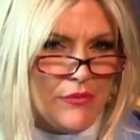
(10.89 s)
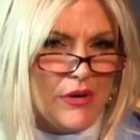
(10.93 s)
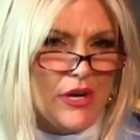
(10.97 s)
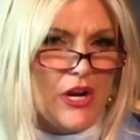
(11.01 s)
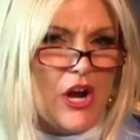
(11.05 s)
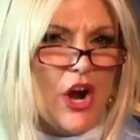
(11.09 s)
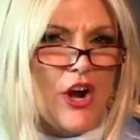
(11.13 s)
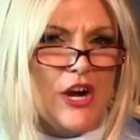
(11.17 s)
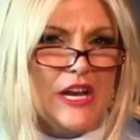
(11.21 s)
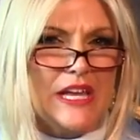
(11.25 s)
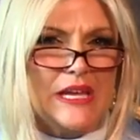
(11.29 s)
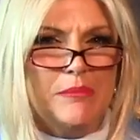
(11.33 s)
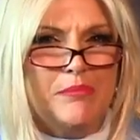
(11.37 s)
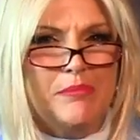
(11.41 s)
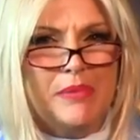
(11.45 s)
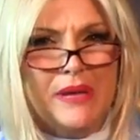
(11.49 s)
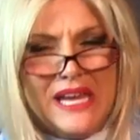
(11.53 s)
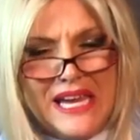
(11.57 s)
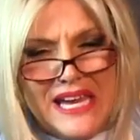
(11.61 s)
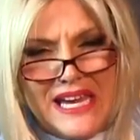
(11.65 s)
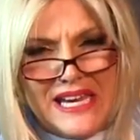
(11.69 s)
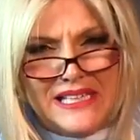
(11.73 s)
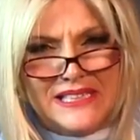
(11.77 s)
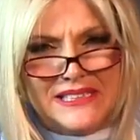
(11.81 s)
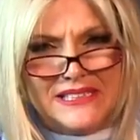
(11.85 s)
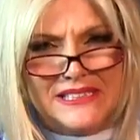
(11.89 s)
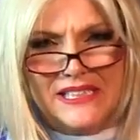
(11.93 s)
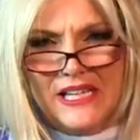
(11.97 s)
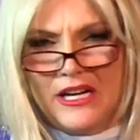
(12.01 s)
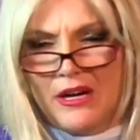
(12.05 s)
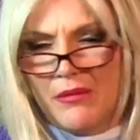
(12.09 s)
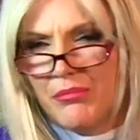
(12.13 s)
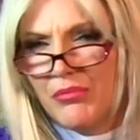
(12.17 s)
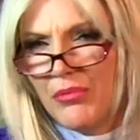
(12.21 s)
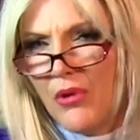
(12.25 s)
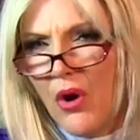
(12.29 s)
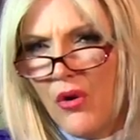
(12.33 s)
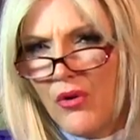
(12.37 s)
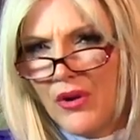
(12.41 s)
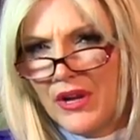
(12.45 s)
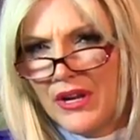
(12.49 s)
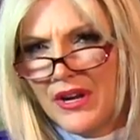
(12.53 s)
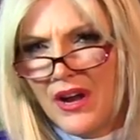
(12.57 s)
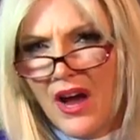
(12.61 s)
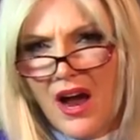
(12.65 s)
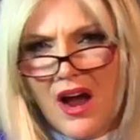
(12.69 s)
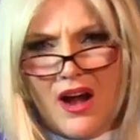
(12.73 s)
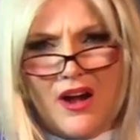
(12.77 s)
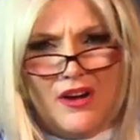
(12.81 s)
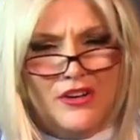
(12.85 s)
regarding peace and a broken
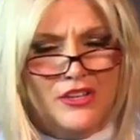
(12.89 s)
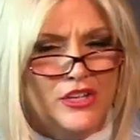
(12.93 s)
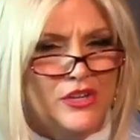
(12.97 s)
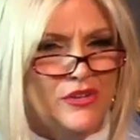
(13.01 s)
heart.